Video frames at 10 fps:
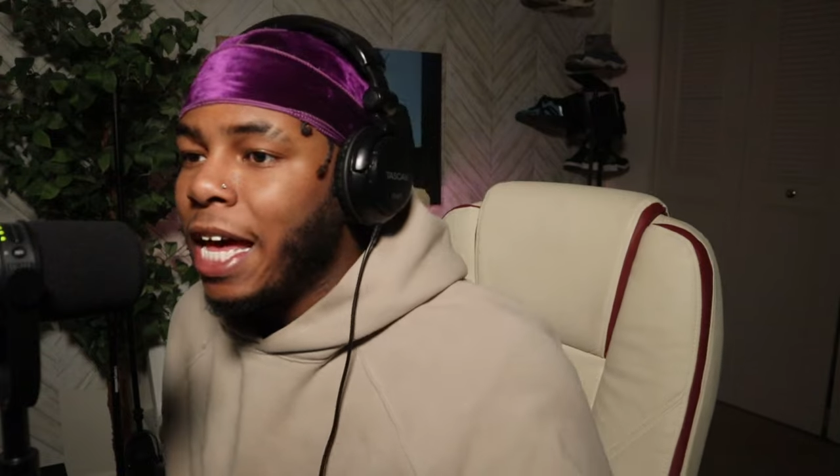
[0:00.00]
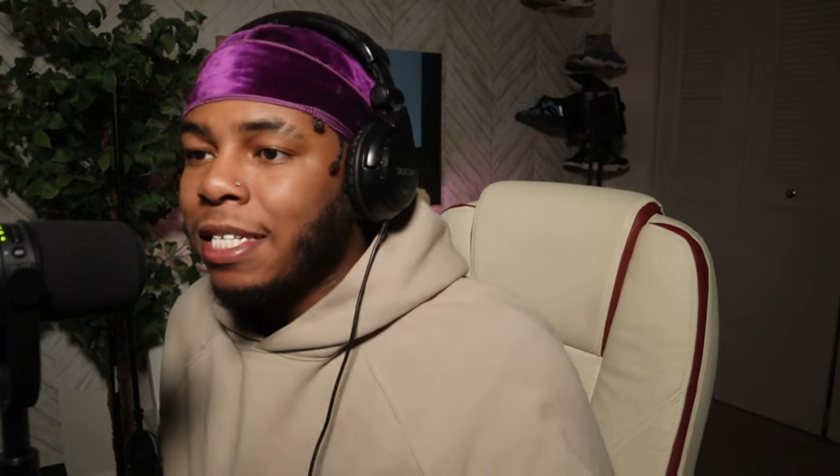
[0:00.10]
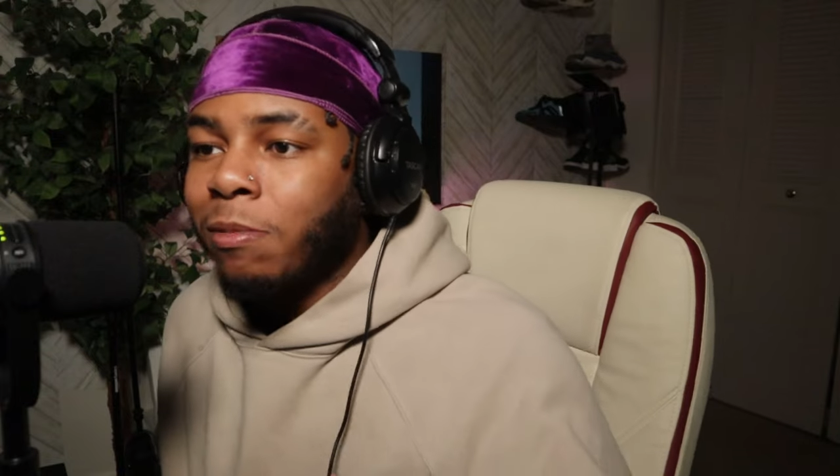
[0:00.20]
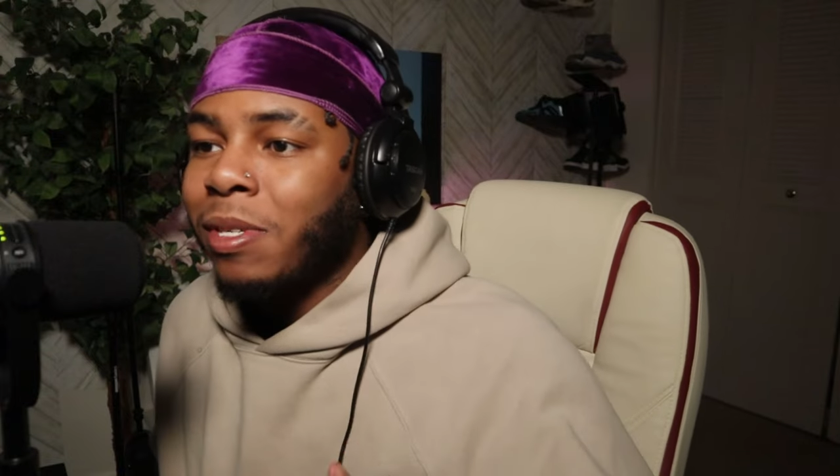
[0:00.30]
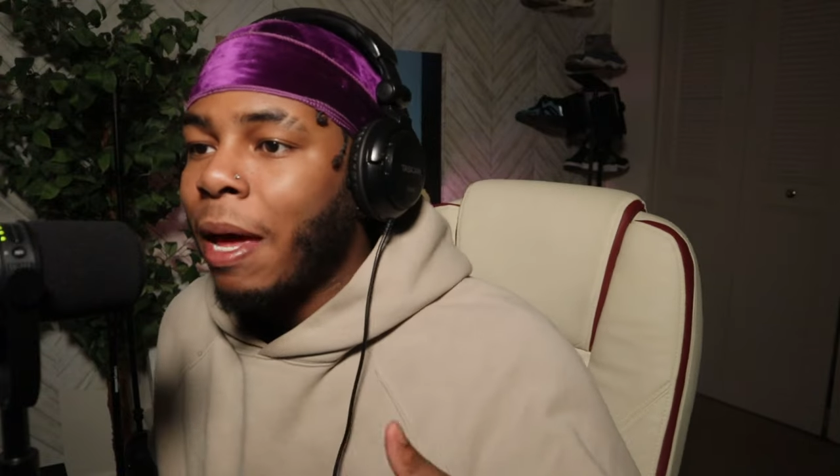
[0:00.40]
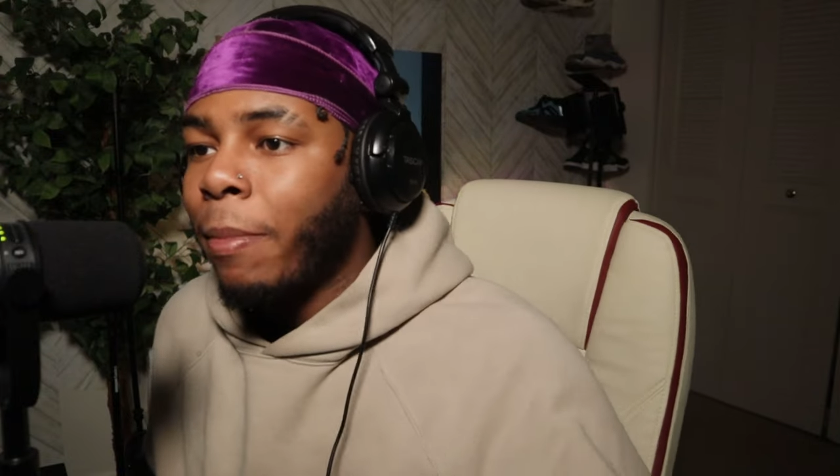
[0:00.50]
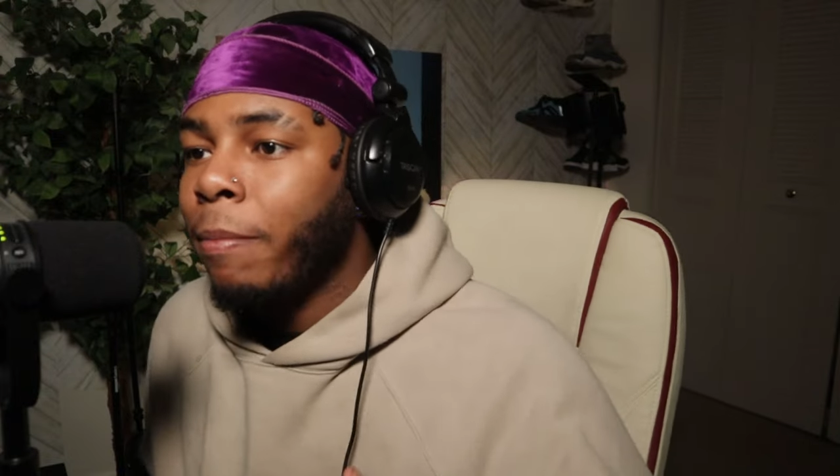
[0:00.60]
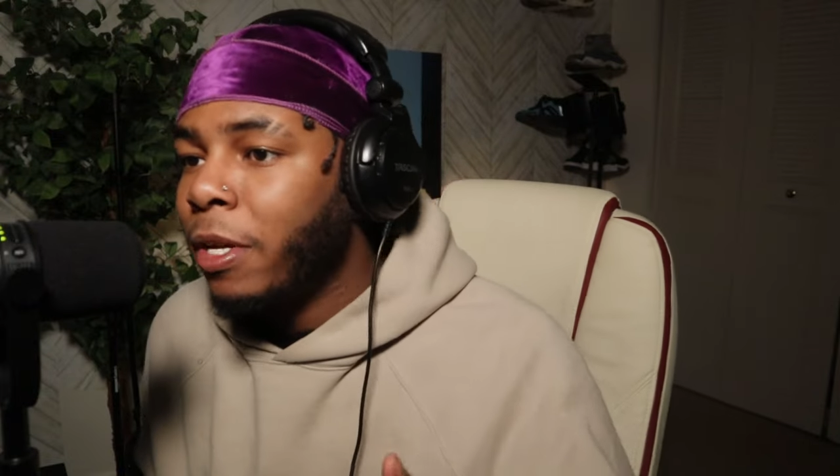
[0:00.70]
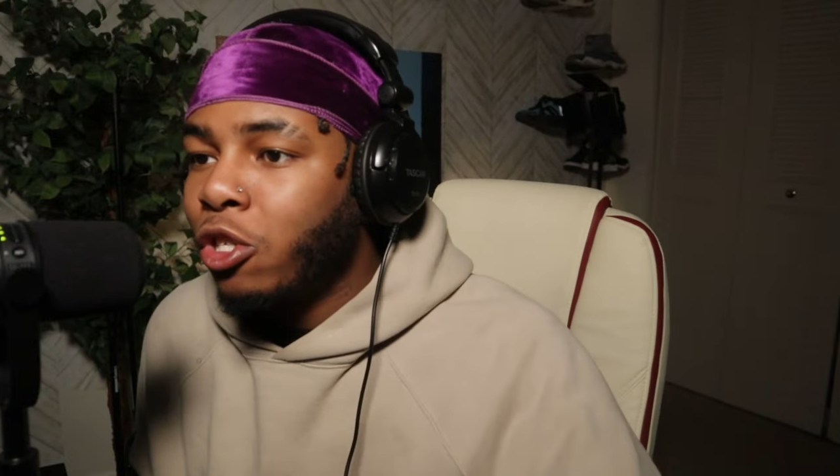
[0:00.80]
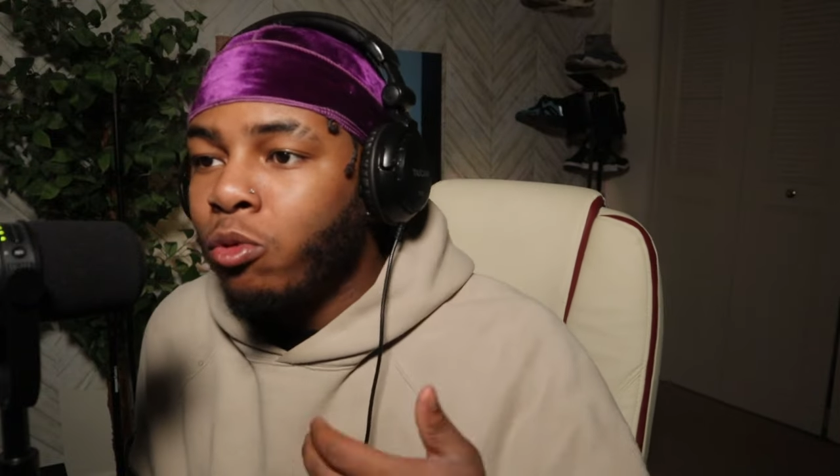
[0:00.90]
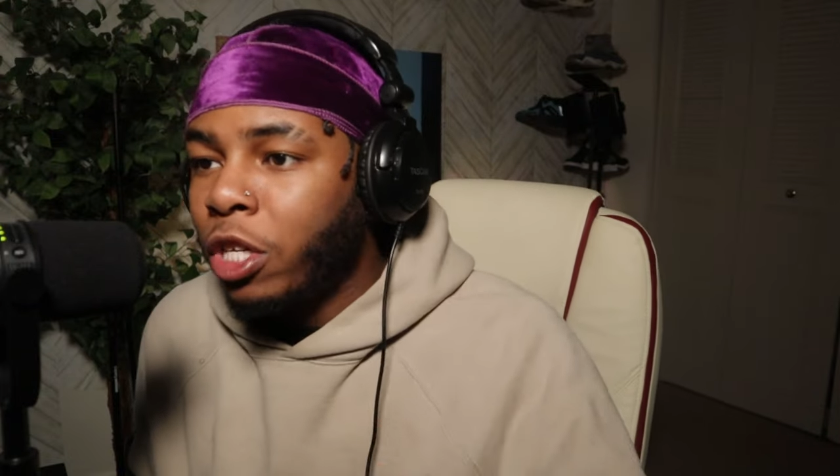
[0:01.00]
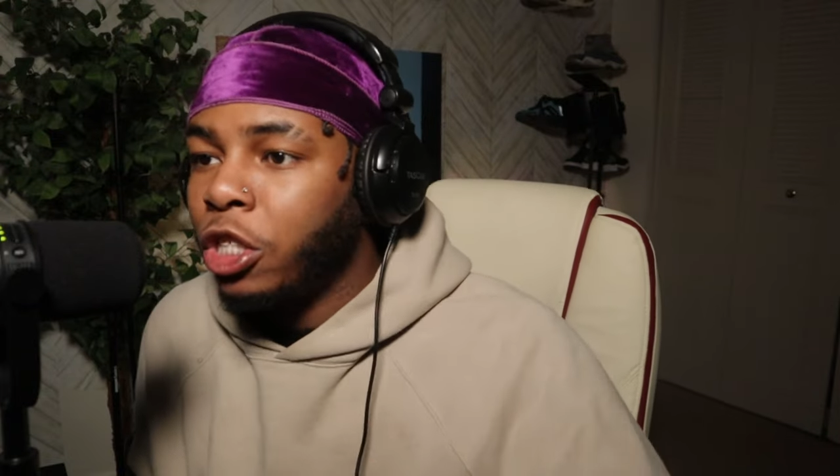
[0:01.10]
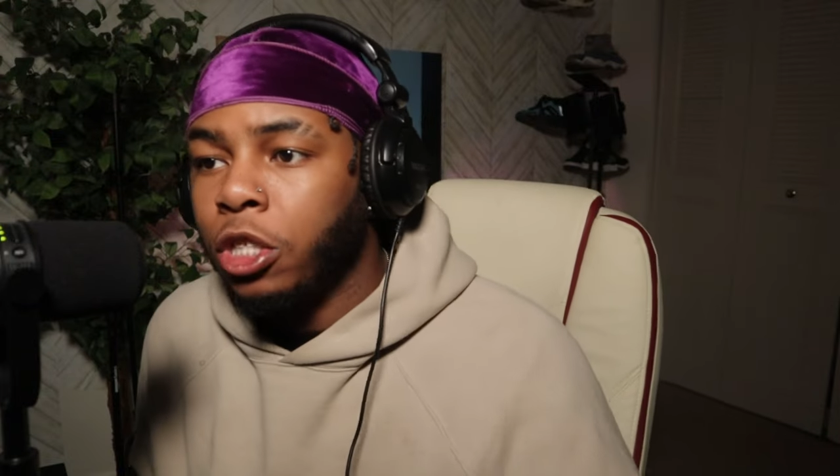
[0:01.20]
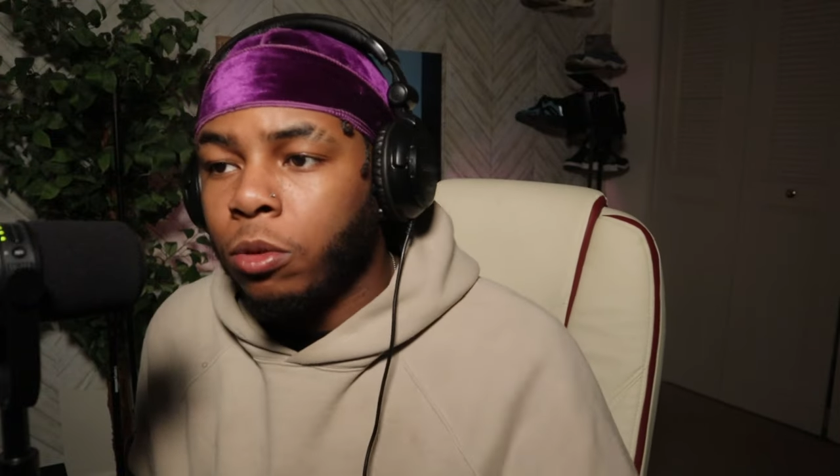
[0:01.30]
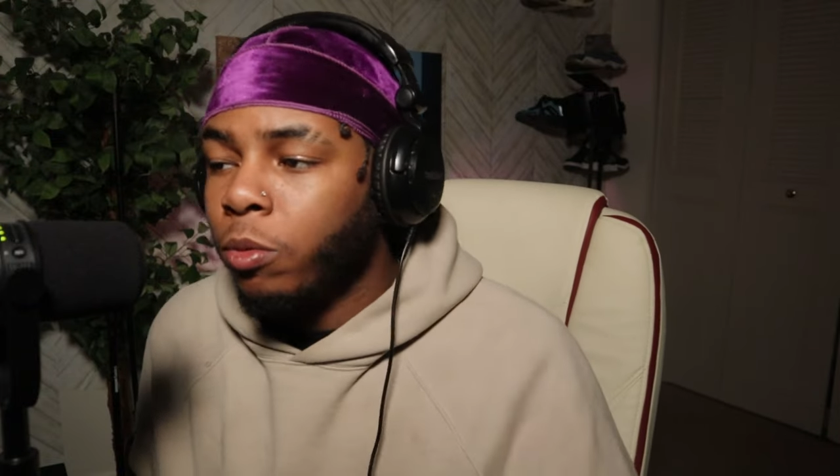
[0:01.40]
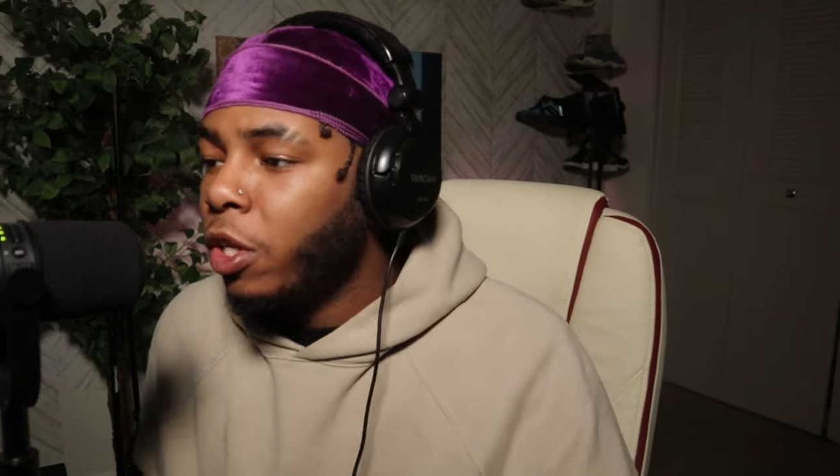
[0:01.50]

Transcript: has some type of mental issue.